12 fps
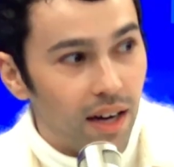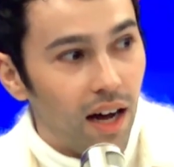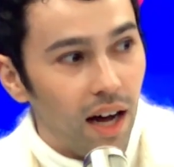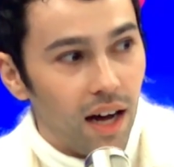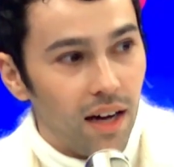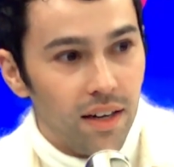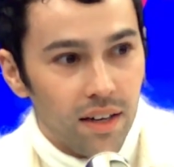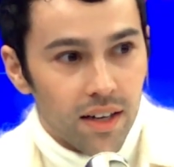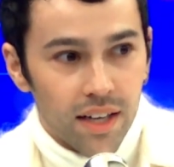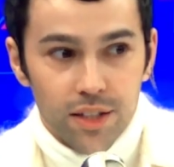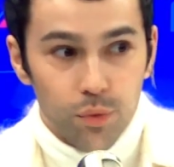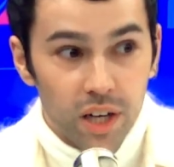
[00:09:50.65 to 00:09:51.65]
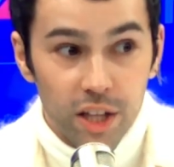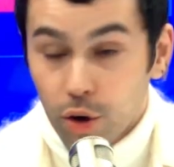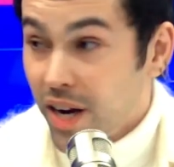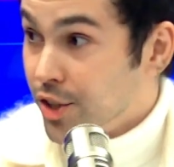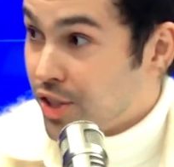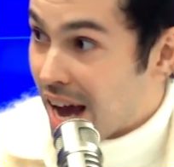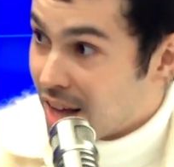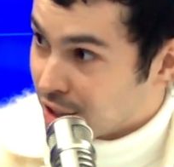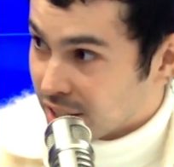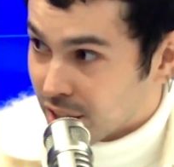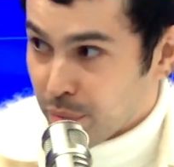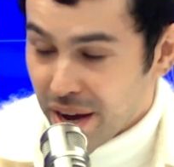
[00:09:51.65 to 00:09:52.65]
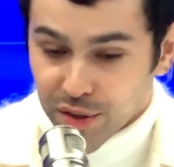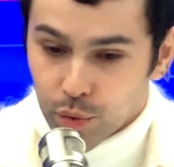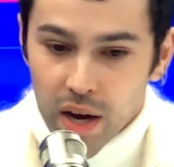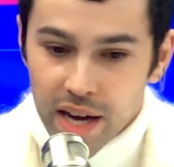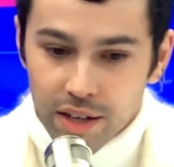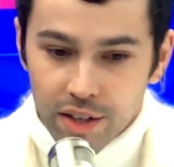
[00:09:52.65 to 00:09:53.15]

Uh, it's one of the greatest challenges in the best way.